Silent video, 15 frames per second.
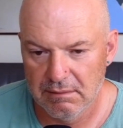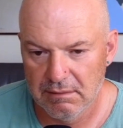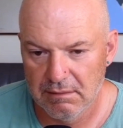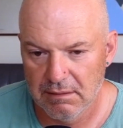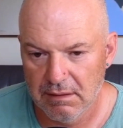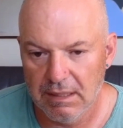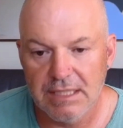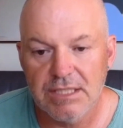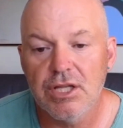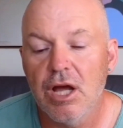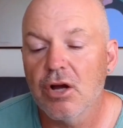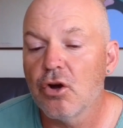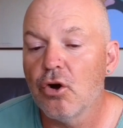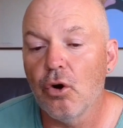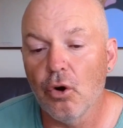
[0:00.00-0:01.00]
Let's
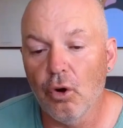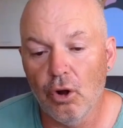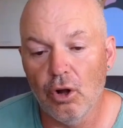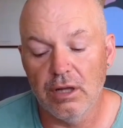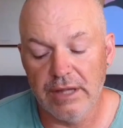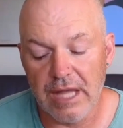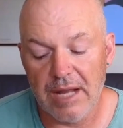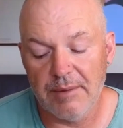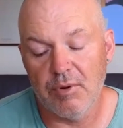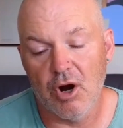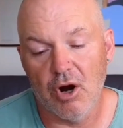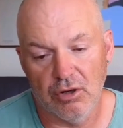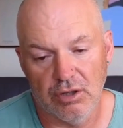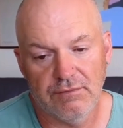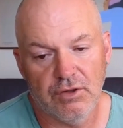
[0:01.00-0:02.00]
not call that
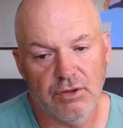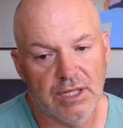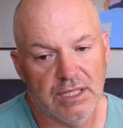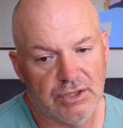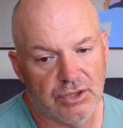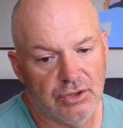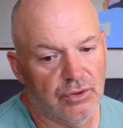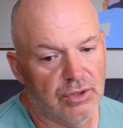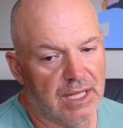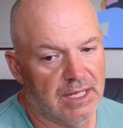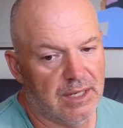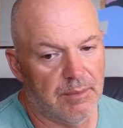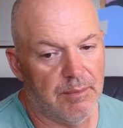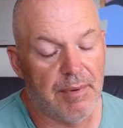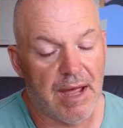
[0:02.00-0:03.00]
part of you that's doing that
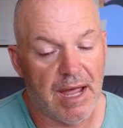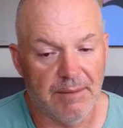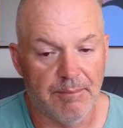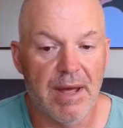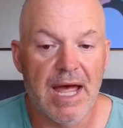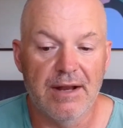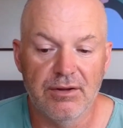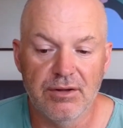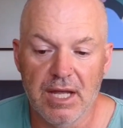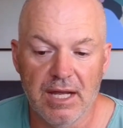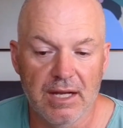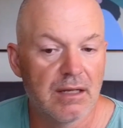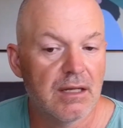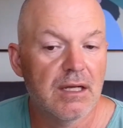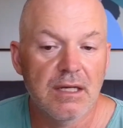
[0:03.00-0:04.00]
a bad thing.
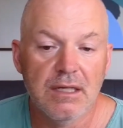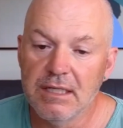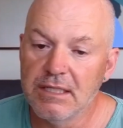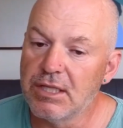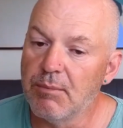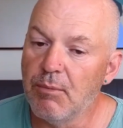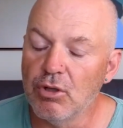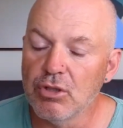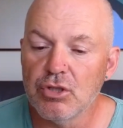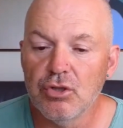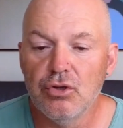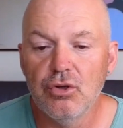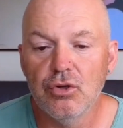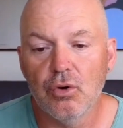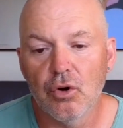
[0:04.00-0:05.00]
It's the most
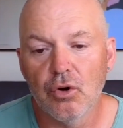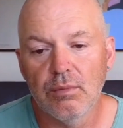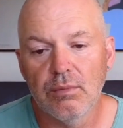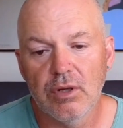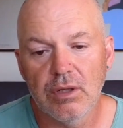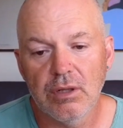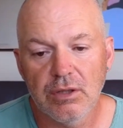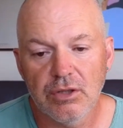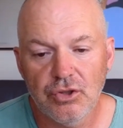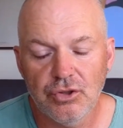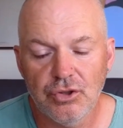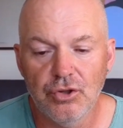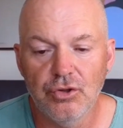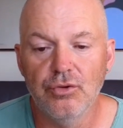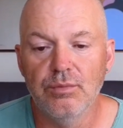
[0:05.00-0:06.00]
normal
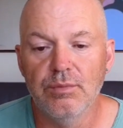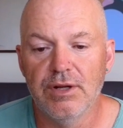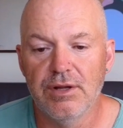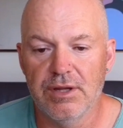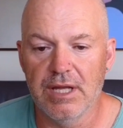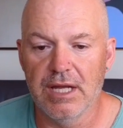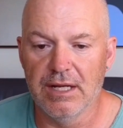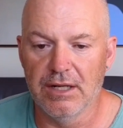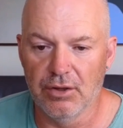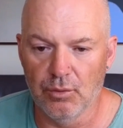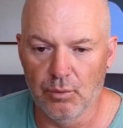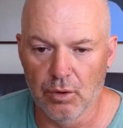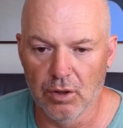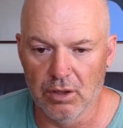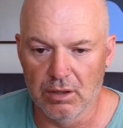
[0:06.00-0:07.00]
human thing in the
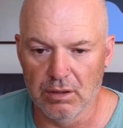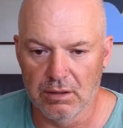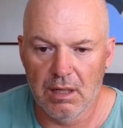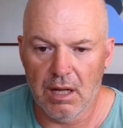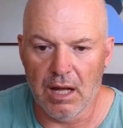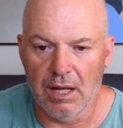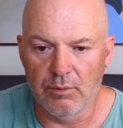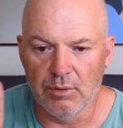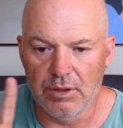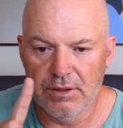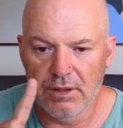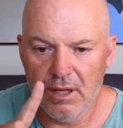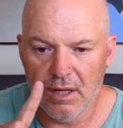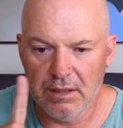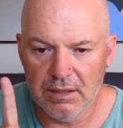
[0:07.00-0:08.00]
world. I will
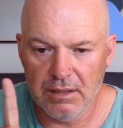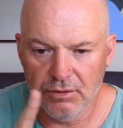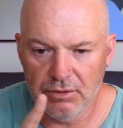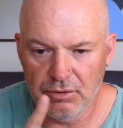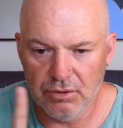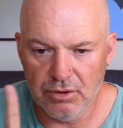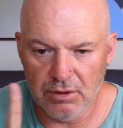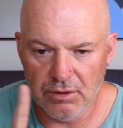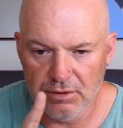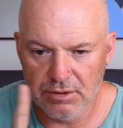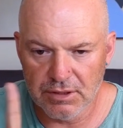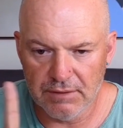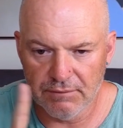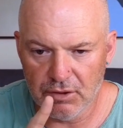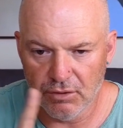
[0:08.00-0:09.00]
not hear you call
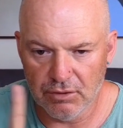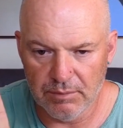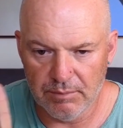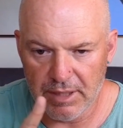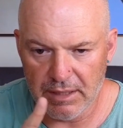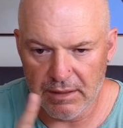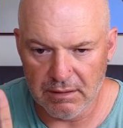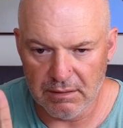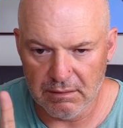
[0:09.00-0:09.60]
yourself codependent.